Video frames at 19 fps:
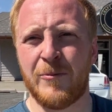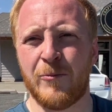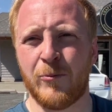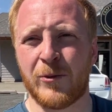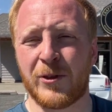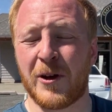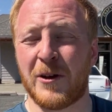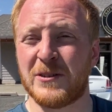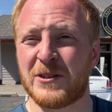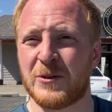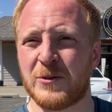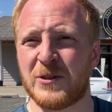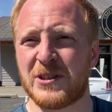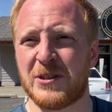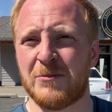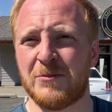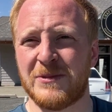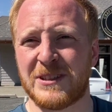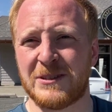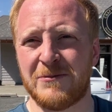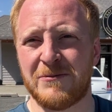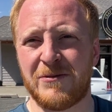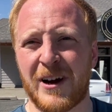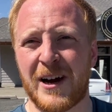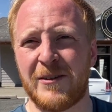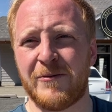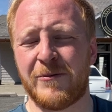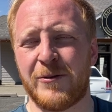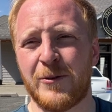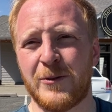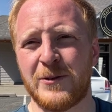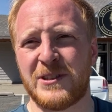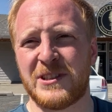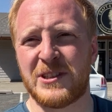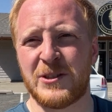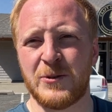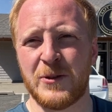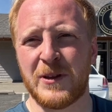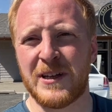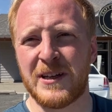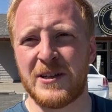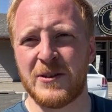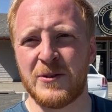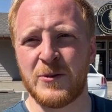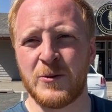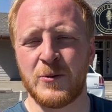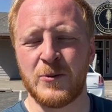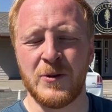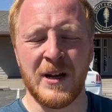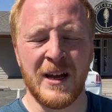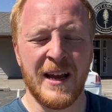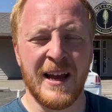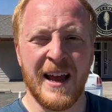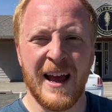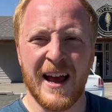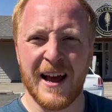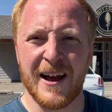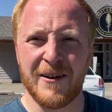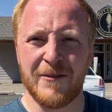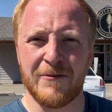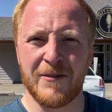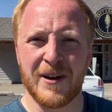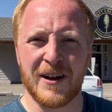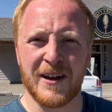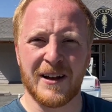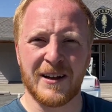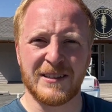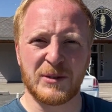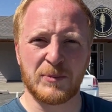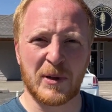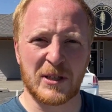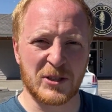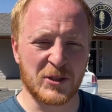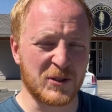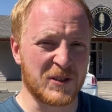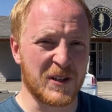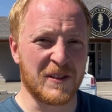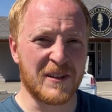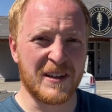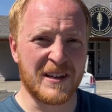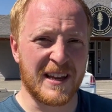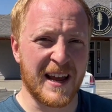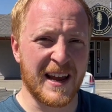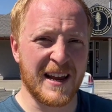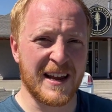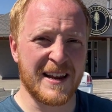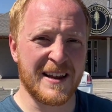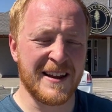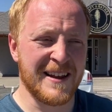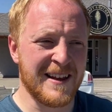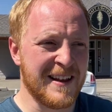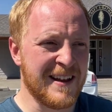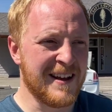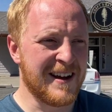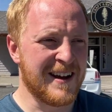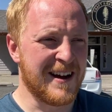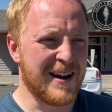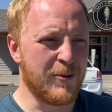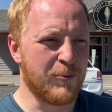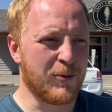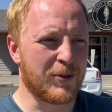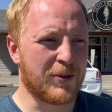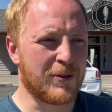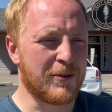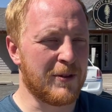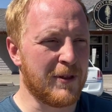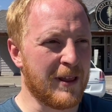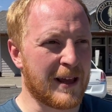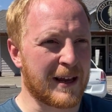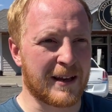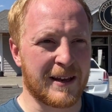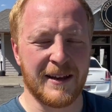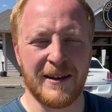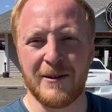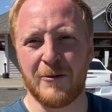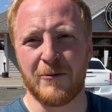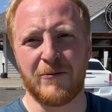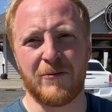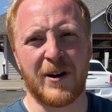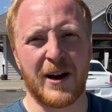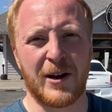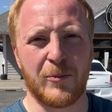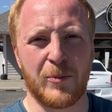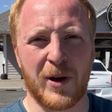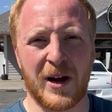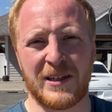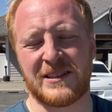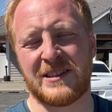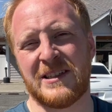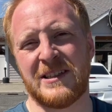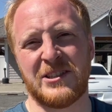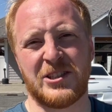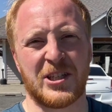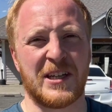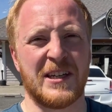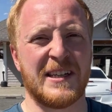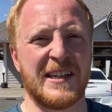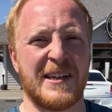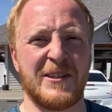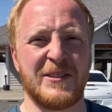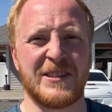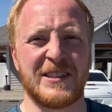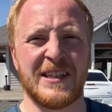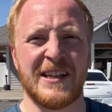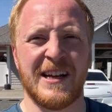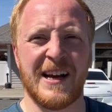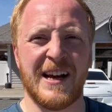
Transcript: with also some fine foods too. They do have specials of the day with like fine pasta and chicken dinners.